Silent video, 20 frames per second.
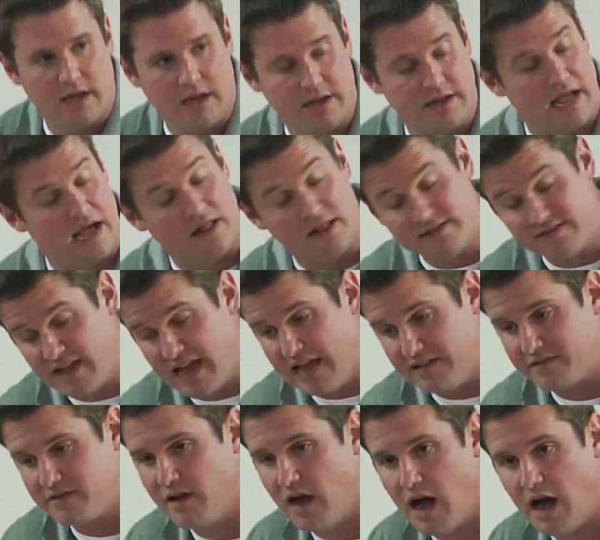Now let's
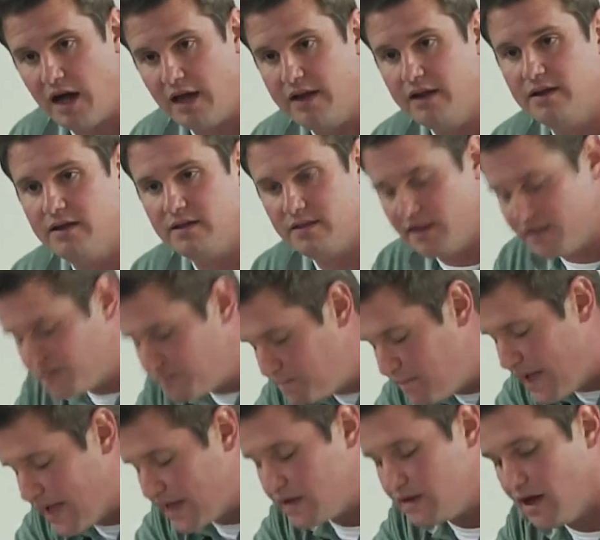ask God. Let's
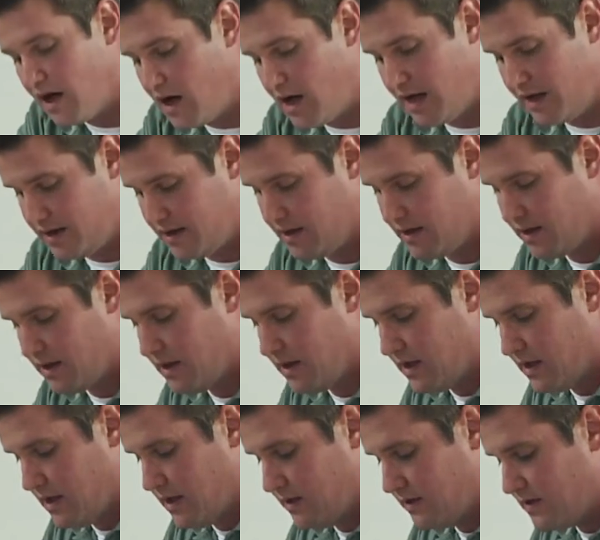beg God
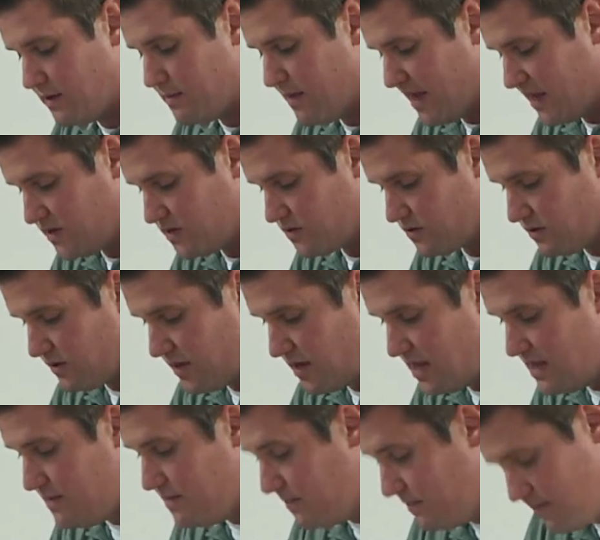to make sure that
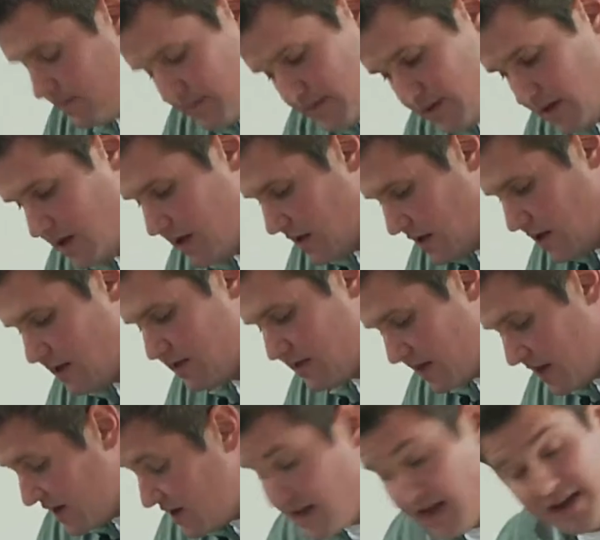he
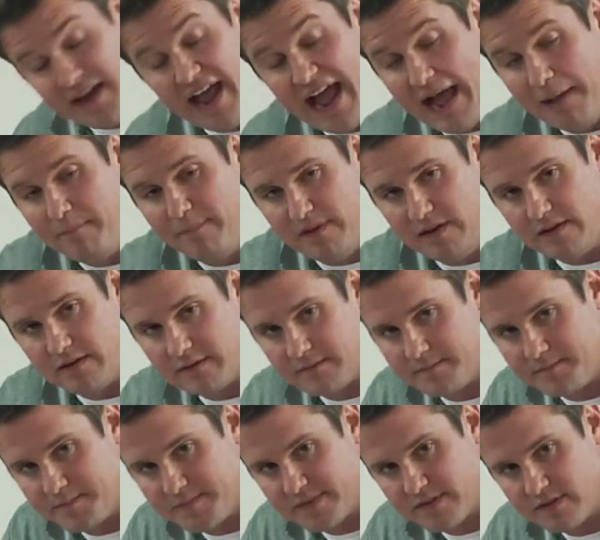that it doesn't happen.
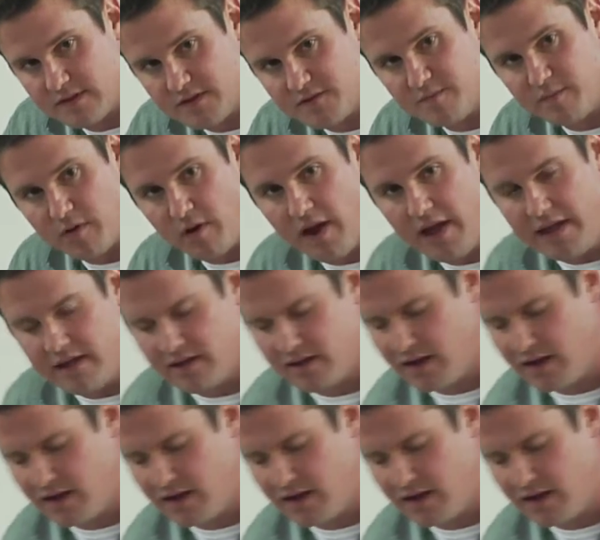Let's pray.